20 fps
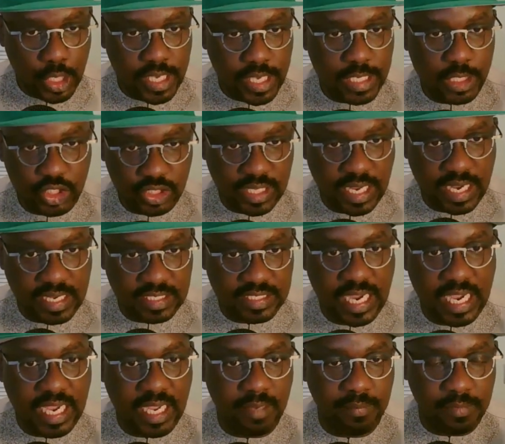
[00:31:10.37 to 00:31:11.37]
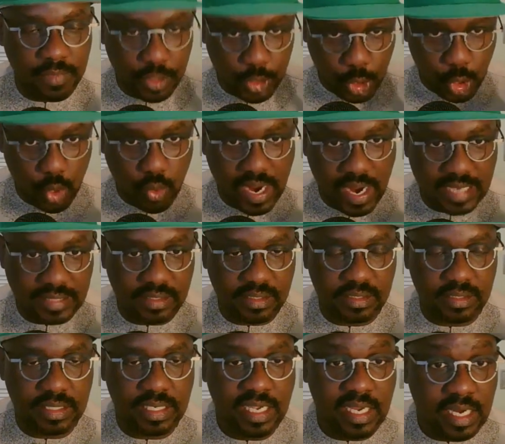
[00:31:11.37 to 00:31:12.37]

Eastern Time, US.